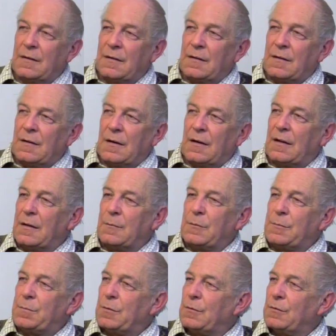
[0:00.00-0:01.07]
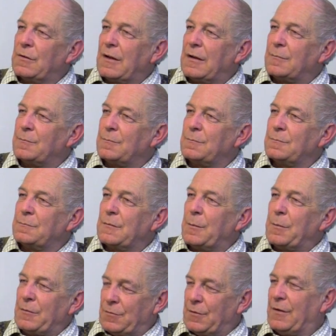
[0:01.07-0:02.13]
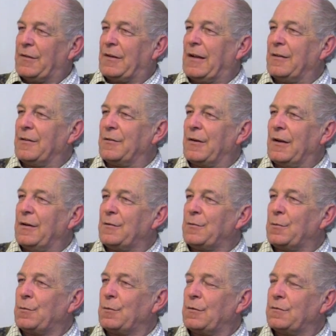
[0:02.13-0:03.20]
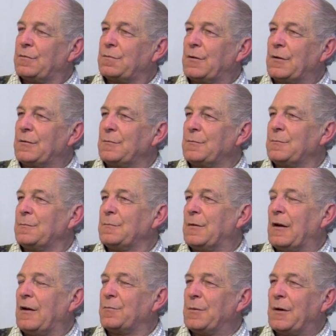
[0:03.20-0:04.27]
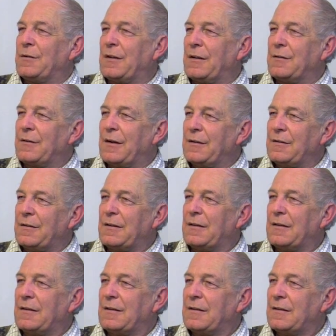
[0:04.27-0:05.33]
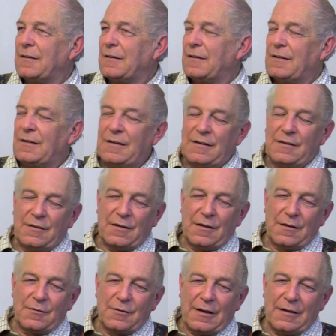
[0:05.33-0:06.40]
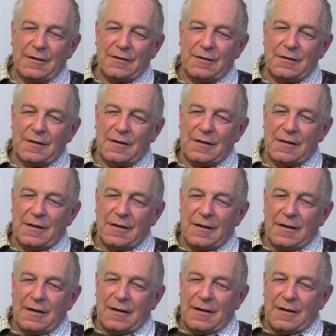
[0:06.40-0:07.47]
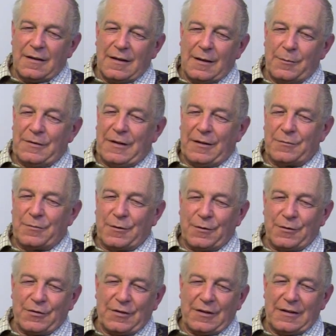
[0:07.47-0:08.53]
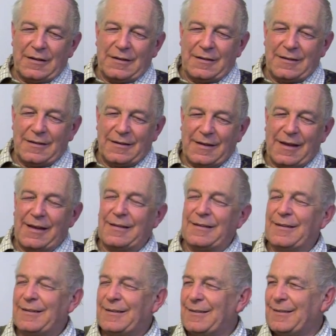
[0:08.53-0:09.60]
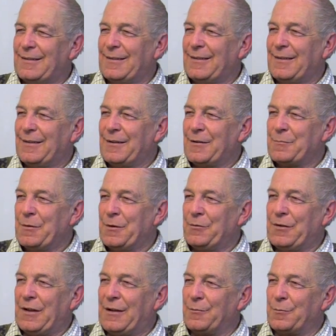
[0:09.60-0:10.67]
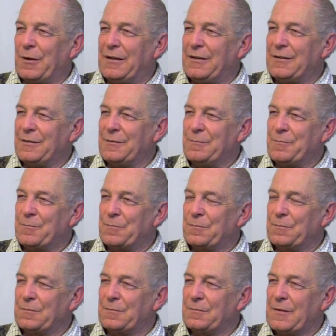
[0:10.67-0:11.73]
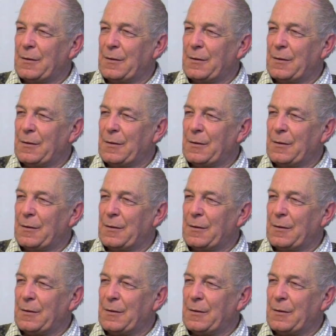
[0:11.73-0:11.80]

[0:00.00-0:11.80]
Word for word: No. And then we pulled up a bit further down the road, all of what half a mile down the road. Turned around and there was another fox again. Moved downwind and mm.